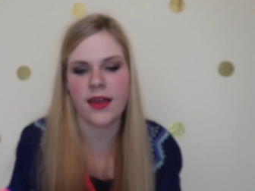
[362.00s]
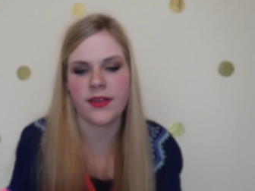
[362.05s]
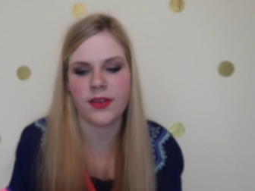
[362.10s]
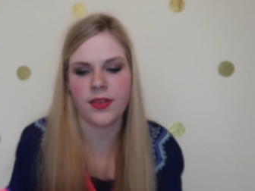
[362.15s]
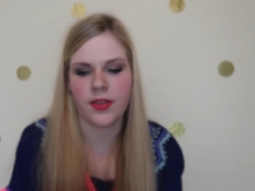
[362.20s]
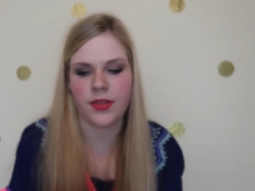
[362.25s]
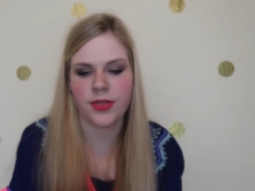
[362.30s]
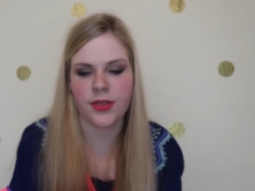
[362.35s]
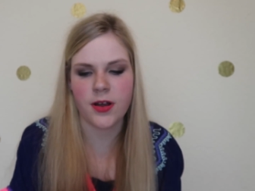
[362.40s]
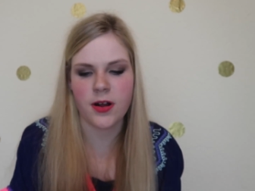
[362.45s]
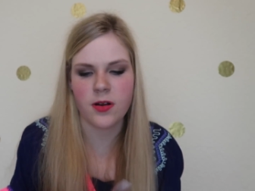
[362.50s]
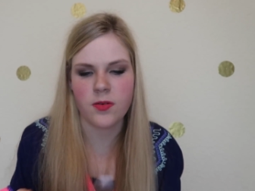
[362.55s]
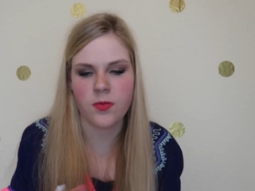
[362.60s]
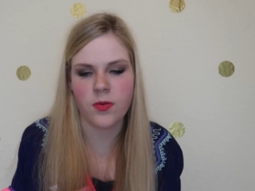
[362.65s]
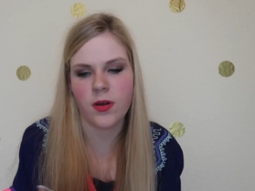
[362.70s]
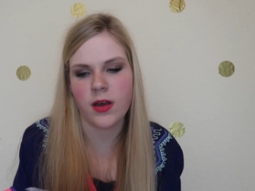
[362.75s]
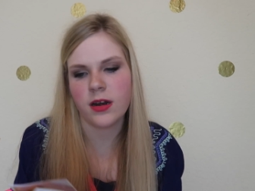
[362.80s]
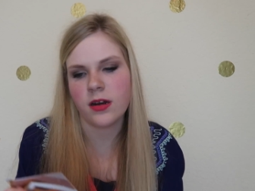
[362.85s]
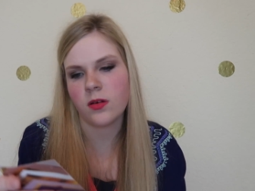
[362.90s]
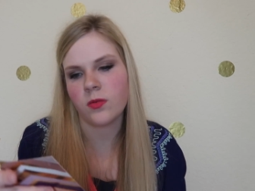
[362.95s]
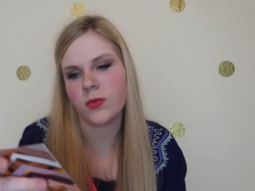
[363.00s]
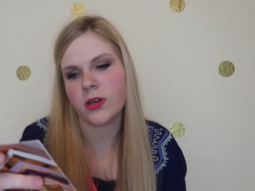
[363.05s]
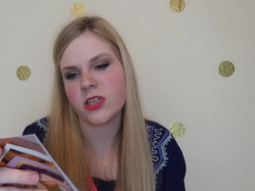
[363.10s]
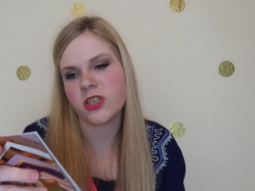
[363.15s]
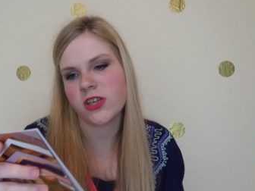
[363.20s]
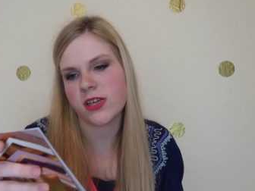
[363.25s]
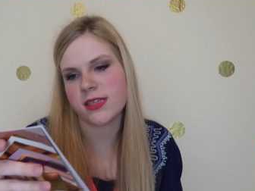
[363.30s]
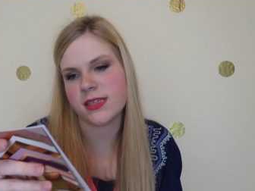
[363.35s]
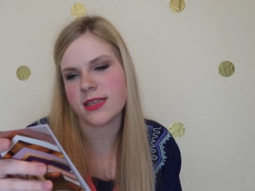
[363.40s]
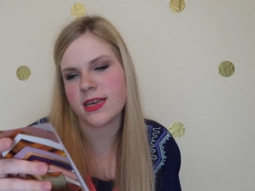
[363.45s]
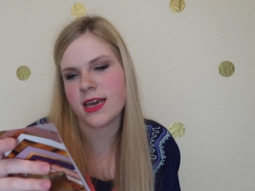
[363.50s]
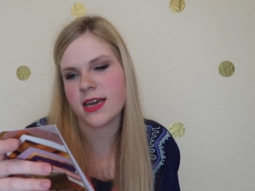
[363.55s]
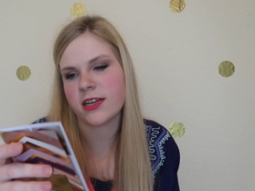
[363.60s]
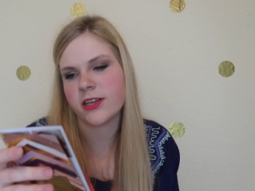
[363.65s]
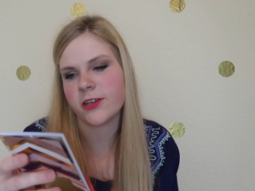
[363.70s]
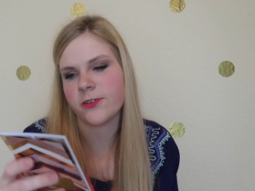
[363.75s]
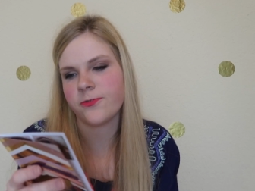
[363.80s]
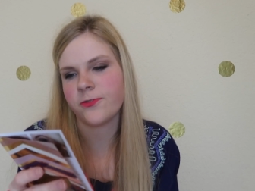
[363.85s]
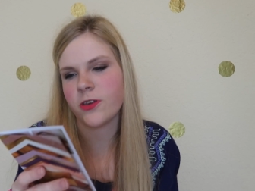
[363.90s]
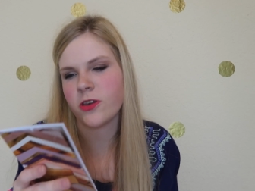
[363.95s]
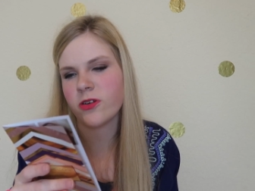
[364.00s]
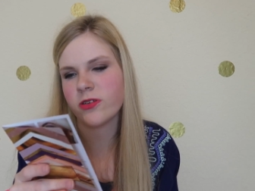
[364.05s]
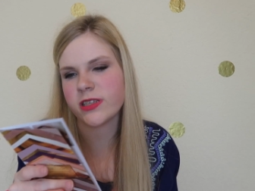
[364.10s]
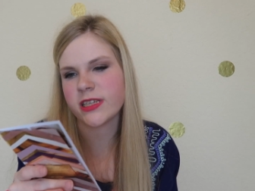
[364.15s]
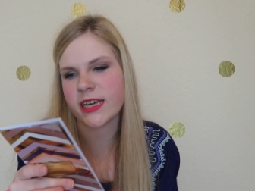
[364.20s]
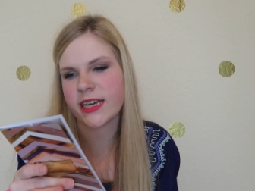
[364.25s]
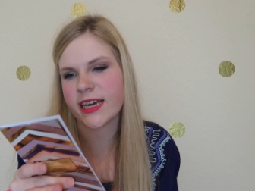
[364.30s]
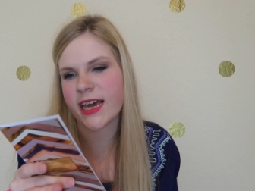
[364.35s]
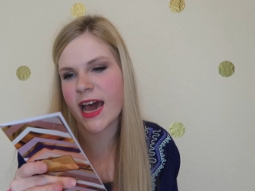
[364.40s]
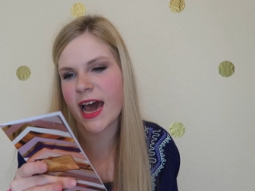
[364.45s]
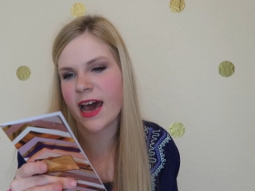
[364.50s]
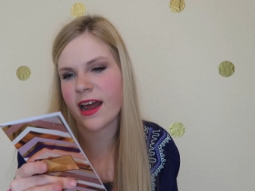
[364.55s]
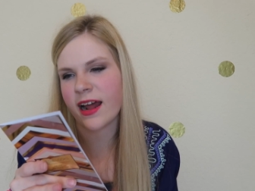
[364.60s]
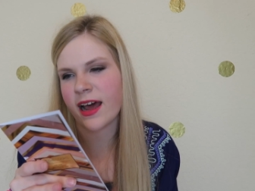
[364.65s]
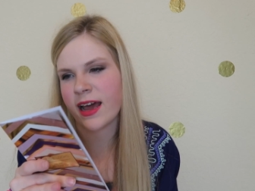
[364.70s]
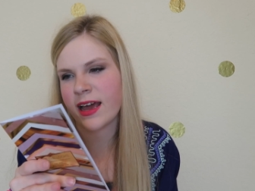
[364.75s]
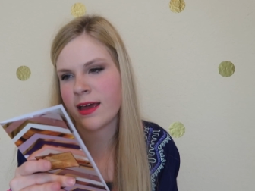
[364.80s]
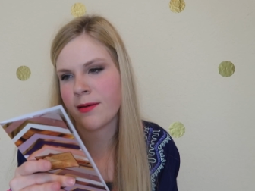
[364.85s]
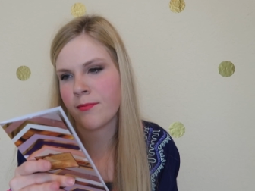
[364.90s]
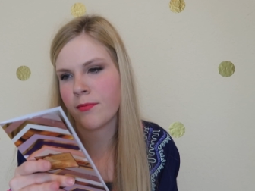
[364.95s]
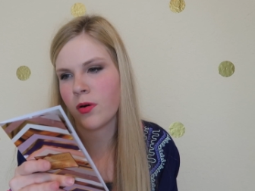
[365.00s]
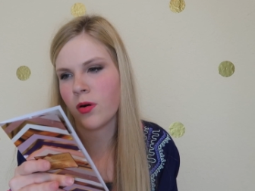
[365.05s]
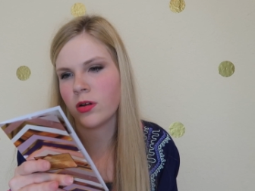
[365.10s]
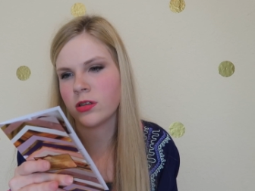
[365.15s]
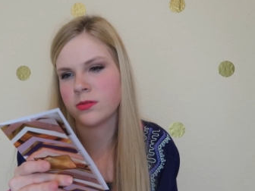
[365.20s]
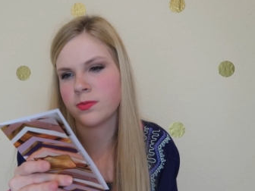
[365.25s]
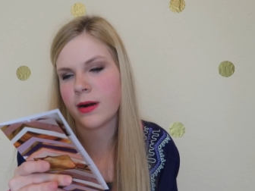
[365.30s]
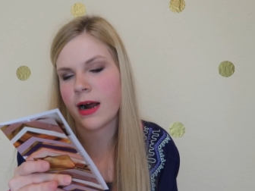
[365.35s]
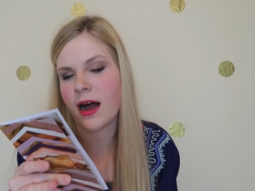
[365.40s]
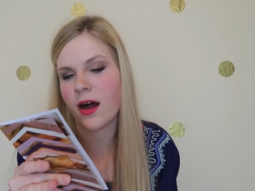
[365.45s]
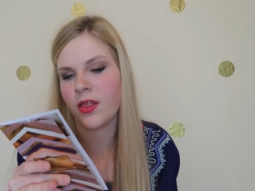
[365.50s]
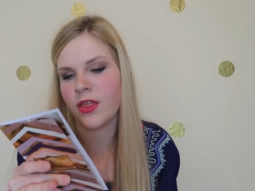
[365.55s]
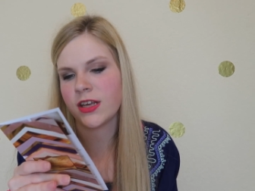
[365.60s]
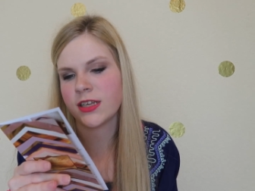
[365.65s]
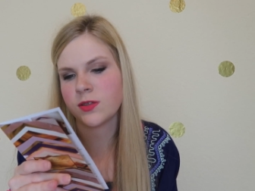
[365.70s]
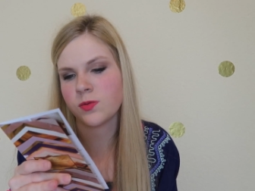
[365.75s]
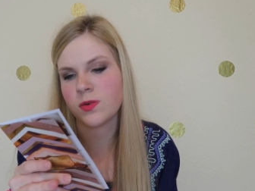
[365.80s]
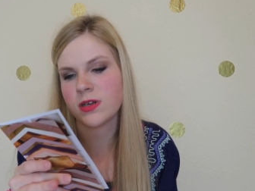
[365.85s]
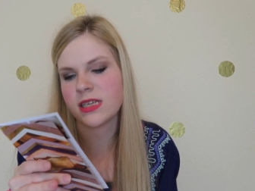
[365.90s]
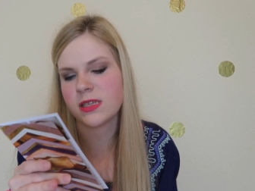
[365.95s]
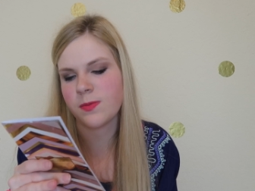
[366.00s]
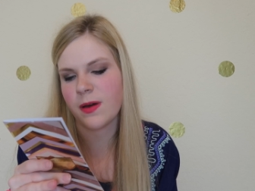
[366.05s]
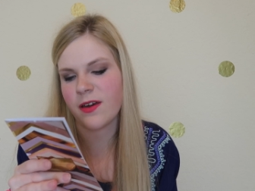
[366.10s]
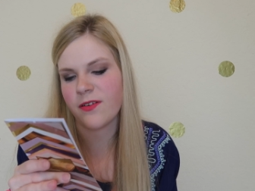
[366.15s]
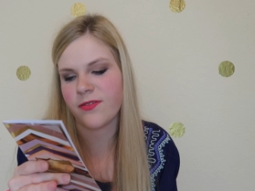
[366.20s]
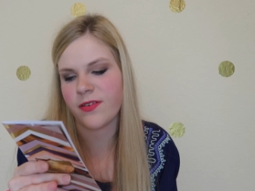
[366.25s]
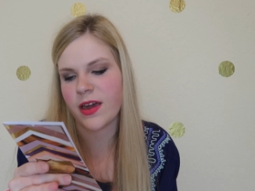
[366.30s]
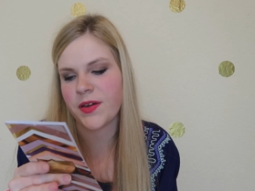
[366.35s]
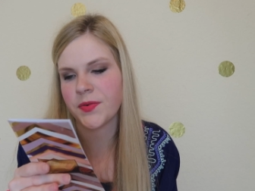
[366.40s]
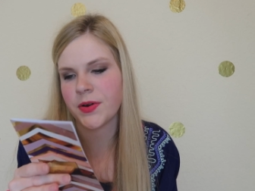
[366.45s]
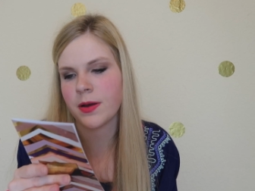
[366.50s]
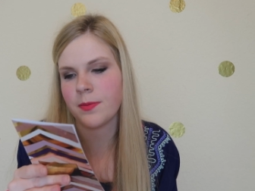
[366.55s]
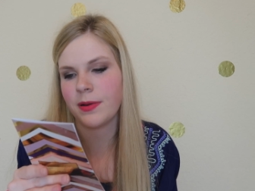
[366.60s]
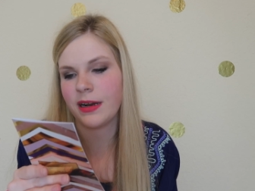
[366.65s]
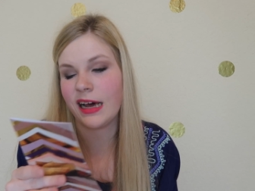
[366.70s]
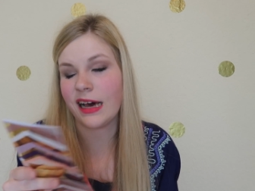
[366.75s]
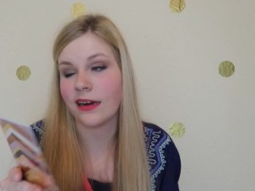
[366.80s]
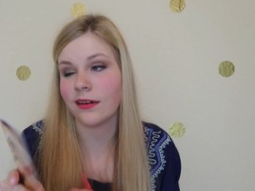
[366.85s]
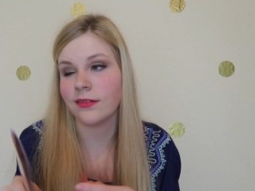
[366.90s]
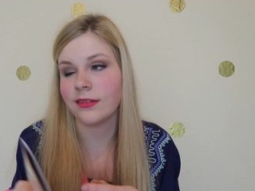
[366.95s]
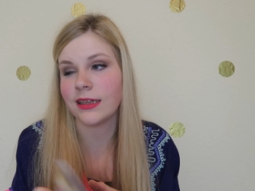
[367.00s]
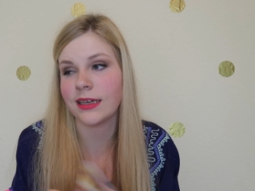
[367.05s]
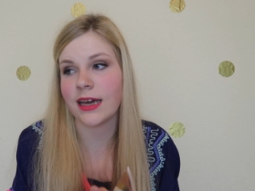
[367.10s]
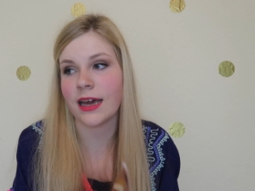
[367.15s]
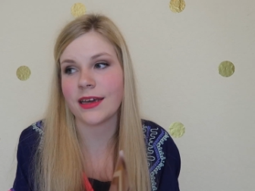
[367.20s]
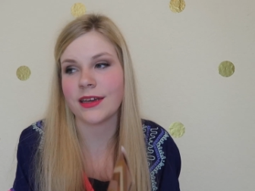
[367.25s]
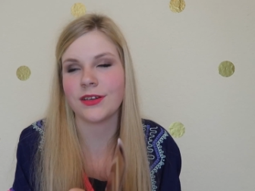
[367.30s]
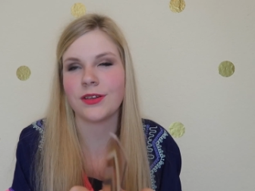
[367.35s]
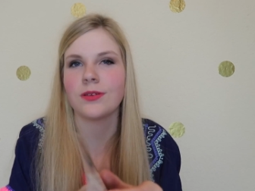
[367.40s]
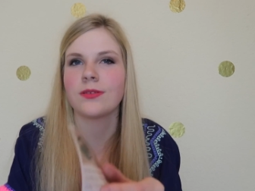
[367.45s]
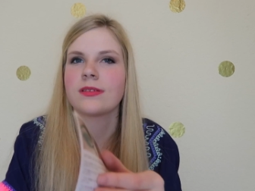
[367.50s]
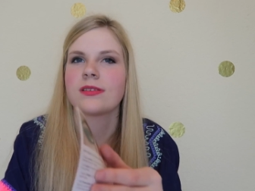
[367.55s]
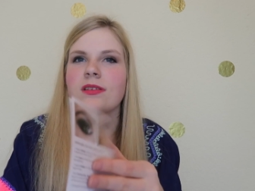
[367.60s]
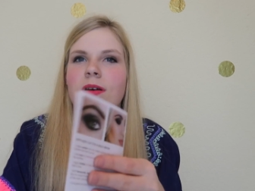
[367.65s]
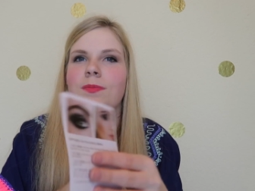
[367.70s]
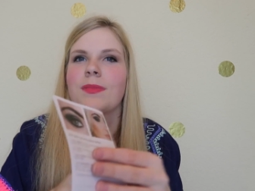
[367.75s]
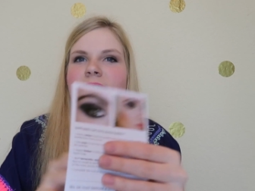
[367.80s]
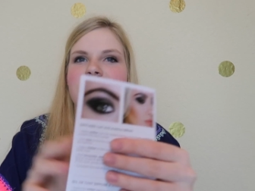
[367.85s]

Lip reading: And then the third one, which is the diffused cat eye and bold brow. This one is my favorite, but I don't think I could do this on